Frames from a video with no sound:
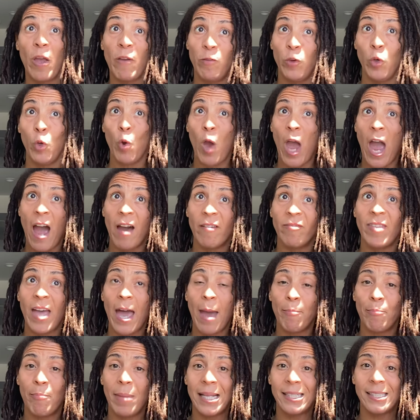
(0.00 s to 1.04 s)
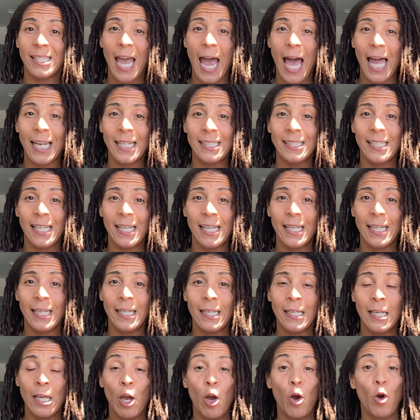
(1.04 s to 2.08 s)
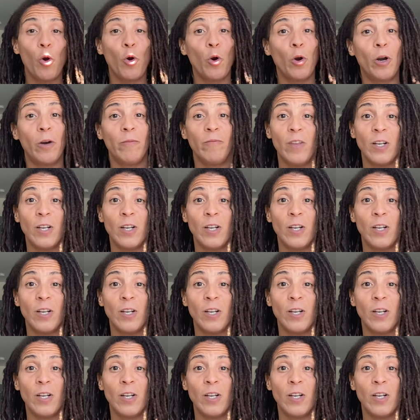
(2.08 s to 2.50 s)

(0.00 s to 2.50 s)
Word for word: If you have that mentality, or if